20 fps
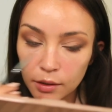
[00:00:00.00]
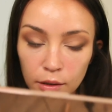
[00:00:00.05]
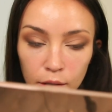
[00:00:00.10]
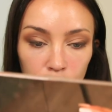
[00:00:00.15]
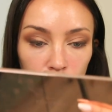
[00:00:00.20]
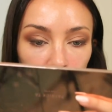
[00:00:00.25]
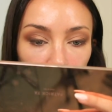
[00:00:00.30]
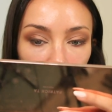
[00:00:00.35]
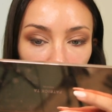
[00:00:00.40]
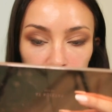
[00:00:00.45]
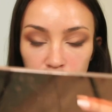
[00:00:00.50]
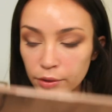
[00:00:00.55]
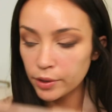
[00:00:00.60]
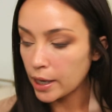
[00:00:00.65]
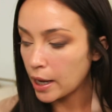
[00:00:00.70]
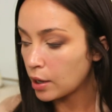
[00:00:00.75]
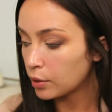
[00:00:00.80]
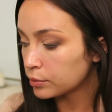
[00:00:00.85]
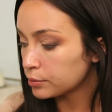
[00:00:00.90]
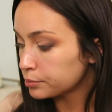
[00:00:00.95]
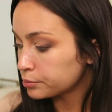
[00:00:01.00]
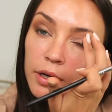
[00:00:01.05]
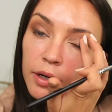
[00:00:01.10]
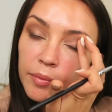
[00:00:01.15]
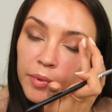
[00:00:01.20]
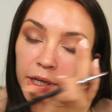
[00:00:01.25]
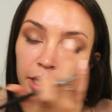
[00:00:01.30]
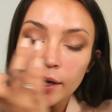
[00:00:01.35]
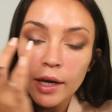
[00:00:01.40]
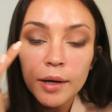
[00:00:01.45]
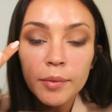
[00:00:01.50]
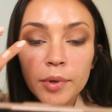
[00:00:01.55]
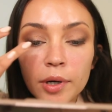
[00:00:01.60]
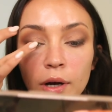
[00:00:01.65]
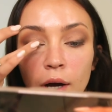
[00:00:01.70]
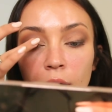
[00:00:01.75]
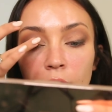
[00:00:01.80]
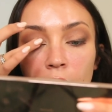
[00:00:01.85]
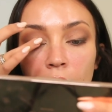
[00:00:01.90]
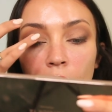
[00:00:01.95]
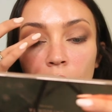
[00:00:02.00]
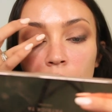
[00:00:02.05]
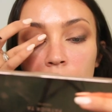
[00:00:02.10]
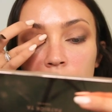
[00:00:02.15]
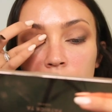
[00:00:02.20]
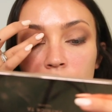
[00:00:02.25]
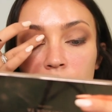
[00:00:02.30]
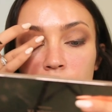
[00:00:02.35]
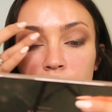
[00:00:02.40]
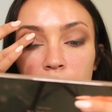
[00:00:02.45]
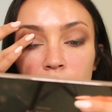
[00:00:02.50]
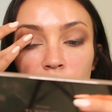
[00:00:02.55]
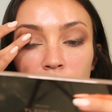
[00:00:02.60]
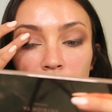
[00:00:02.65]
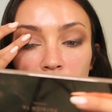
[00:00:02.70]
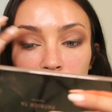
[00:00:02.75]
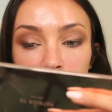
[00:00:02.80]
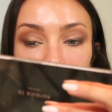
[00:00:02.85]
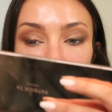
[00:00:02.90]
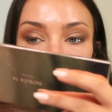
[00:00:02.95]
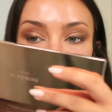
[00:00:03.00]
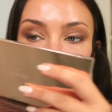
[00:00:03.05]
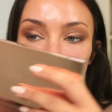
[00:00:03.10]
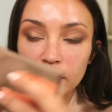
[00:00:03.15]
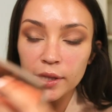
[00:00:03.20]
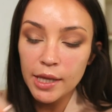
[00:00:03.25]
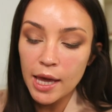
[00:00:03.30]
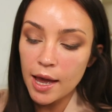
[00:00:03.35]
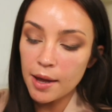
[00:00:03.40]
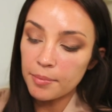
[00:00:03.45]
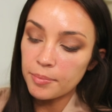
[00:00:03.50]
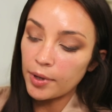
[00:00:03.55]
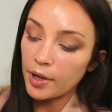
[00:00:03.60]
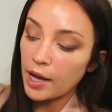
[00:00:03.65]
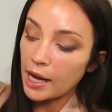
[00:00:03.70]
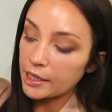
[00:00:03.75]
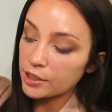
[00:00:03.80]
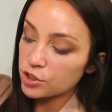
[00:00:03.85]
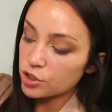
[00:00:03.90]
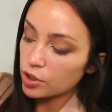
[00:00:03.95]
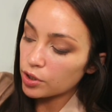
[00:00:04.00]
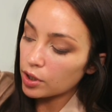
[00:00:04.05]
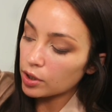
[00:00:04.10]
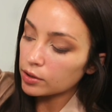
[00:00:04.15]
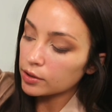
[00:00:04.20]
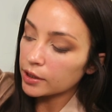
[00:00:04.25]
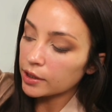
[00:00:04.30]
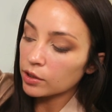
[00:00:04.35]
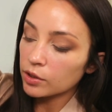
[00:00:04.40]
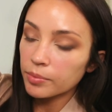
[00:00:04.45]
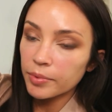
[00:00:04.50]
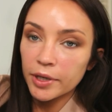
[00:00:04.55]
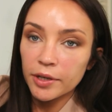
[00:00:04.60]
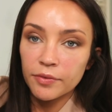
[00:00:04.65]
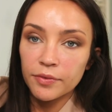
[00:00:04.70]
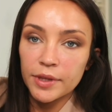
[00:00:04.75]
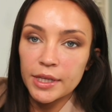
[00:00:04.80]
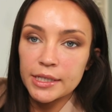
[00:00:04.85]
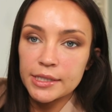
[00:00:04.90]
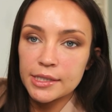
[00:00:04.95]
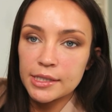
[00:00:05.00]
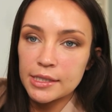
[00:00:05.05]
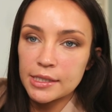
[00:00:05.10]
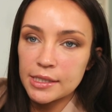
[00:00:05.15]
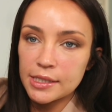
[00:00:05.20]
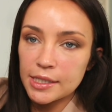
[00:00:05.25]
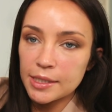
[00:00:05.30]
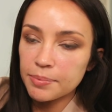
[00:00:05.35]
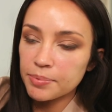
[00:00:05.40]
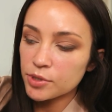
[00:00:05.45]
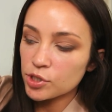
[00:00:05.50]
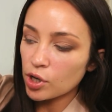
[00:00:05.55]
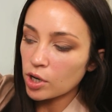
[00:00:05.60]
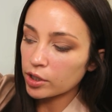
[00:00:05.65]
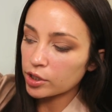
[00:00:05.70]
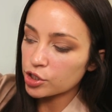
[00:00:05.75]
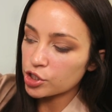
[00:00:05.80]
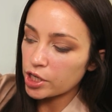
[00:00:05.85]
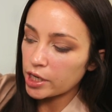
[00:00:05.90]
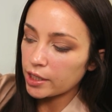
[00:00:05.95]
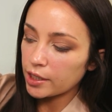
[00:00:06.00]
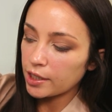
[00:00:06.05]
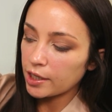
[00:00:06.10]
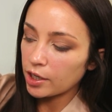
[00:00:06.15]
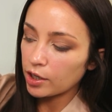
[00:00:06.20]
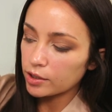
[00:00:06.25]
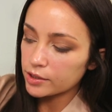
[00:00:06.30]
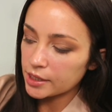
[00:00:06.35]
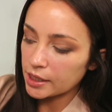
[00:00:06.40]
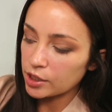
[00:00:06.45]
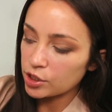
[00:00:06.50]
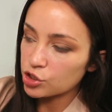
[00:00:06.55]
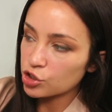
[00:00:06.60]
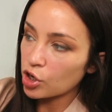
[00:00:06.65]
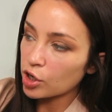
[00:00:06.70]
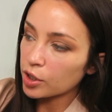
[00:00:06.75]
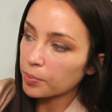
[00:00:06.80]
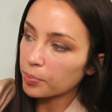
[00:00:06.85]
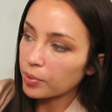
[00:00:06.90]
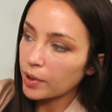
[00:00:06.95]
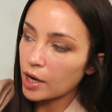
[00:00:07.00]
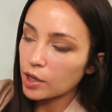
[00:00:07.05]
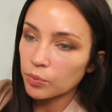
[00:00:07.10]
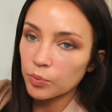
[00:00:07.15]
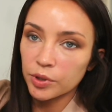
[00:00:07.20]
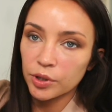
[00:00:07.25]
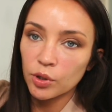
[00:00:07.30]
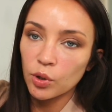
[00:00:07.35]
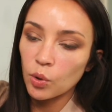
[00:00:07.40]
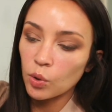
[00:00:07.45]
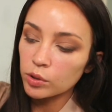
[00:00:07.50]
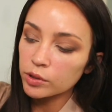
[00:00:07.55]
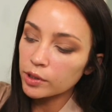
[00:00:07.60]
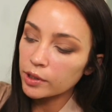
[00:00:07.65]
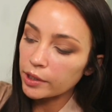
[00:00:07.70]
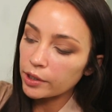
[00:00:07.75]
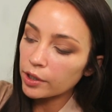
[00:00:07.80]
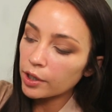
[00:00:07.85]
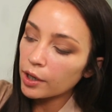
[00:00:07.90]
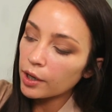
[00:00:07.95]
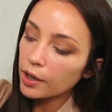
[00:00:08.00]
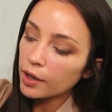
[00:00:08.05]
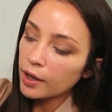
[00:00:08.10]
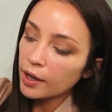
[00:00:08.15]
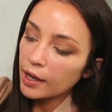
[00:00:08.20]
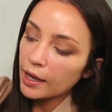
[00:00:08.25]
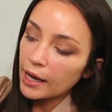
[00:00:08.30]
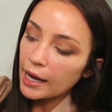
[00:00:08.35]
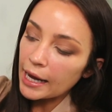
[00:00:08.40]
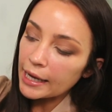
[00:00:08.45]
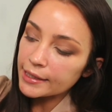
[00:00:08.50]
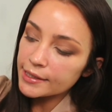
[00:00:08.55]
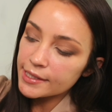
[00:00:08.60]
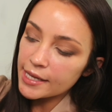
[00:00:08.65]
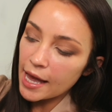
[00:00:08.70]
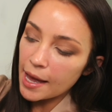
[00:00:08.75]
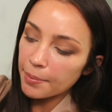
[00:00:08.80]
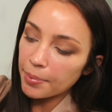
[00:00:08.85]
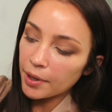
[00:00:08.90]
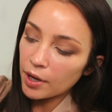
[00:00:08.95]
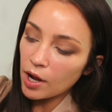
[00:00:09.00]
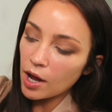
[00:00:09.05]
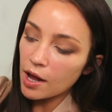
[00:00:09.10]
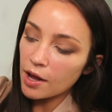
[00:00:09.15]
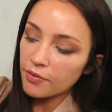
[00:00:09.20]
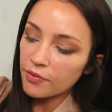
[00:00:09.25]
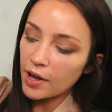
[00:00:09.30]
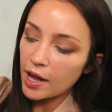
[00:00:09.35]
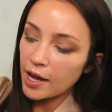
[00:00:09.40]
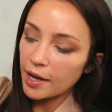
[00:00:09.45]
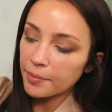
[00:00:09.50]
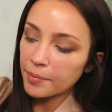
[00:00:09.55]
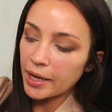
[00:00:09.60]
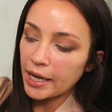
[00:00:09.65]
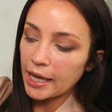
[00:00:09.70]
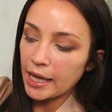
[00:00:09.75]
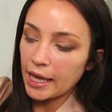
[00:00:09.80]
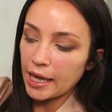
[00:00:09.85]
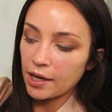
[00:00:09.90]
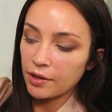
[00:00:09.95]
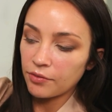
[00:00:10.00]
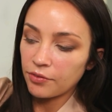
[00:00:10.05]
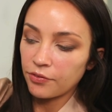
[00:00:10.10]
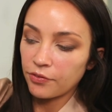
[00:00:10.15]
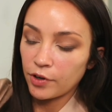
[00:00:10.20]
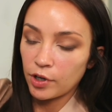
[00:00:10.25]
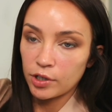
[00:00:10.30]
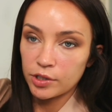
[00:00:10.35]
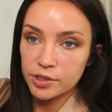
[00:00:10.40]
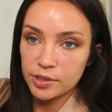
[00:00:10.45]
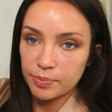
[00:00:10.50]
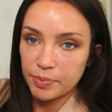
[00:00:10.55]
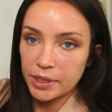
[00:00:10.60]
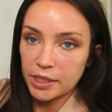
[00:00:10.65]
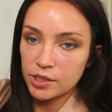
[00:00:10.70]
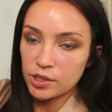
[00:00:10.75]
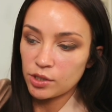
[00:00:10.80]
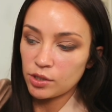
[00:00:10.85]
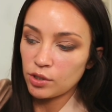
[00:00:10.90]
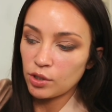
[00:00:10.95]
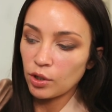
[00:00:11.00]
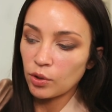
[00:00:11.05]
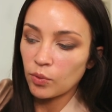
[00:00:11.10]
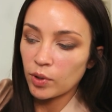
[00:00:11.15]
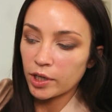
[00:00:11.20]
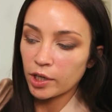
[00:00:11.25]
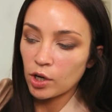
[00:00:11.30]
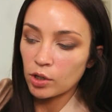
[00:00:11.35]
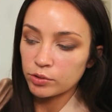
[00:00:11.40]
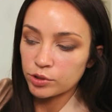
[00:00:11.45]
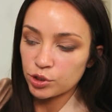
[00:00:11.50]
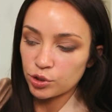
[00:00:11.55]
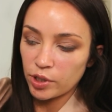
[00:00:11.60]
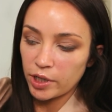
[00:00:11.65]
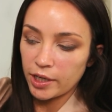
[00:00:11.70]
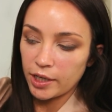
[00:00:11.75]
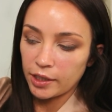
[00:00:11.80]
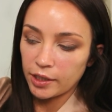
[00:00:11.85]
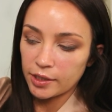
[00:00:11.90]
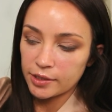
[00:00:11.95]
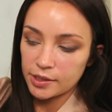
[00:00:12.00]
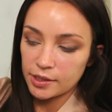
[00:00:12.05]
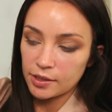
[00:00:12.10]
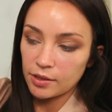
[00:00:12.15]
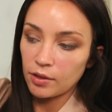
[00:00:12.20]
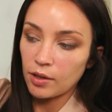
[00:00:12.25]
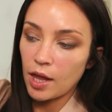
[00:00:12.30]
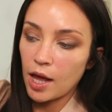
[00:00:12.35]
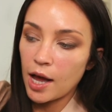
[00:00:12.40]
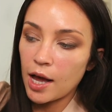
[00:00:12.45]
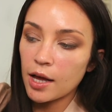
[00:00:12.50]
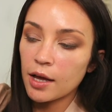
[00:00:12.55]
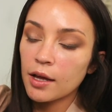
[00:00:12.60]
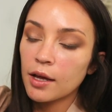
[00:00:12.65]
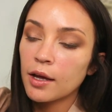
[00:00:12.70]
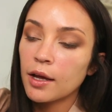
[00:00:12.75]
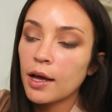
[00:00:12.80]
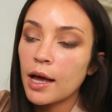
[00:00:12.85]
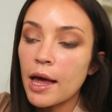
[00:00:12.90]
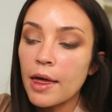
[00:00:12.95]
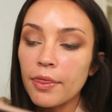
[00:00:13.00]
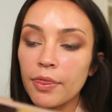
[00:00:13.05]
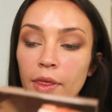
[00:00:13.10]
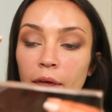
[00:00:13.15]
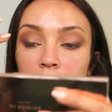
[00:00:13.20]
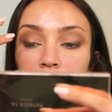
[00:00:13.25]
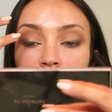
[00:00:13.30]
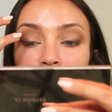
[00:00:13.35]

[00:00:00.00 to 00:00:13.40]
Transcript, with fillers: liner down. Sorry, my camera cut out a little bit when I was doing that, but I took a little bit of this deep dark shade here. It's like a dark brown with gold glitter. I tap it off on my hand first because you don't want to go straight in because it's a lot. And then